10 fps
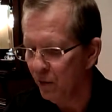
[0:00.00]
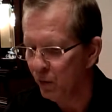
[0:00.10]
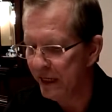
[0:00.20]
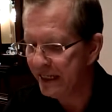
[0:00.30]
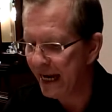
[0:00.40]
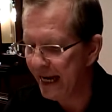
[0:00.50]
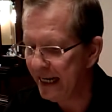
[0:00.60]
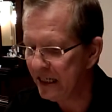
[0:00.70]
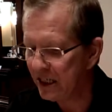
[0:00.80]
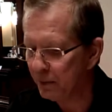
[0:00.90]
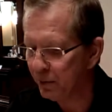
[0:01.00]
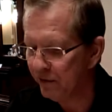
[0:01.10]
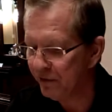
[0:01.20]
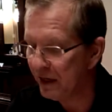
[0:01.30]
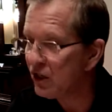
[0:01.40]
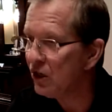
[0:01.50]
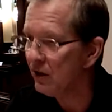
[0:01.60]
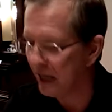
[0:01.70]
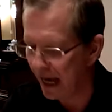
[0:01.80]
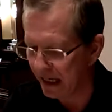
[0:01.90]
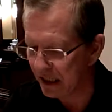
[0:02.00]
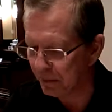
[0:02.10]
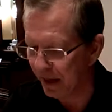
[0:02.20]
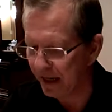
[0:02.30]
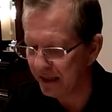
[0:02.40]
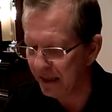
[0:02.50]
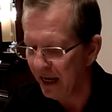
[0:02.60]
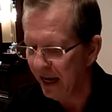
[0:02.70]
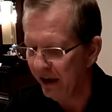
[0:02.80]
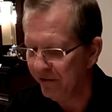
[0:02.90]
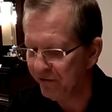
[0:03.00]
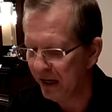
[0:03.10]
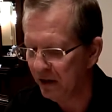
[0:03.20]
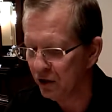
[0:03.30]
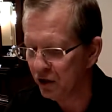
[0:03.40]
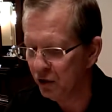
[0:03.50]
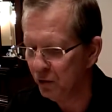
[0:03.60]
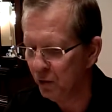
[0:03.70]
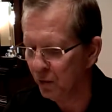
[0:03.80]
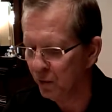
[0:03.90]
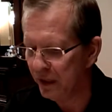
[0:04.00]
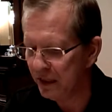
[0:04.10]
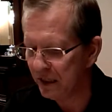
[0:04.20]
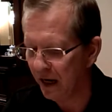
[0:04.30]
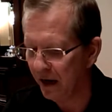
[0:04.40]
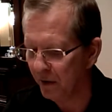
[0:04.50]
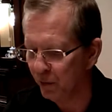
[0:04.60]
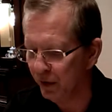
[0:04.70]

retains the provisional aspect and fails to re- uh,